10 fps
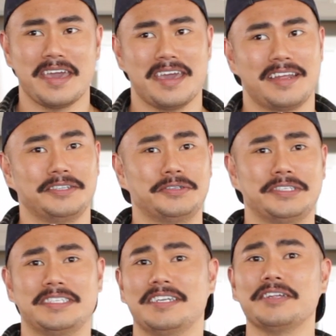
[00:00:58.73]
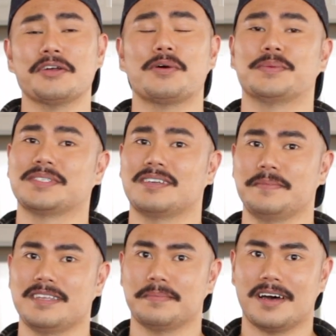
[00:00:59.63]
and I didn't know what was going to
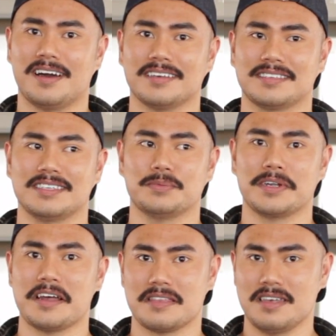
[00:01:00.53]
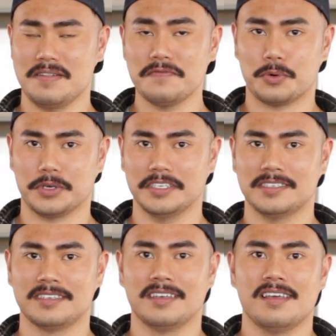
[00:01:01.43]
be in the box because when I got the
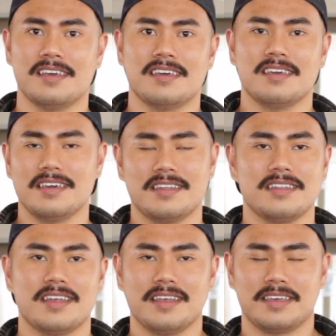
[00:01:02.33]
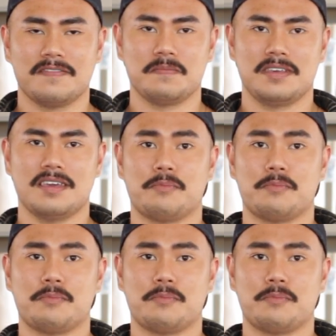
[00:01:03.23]
invoice, it didn't give me a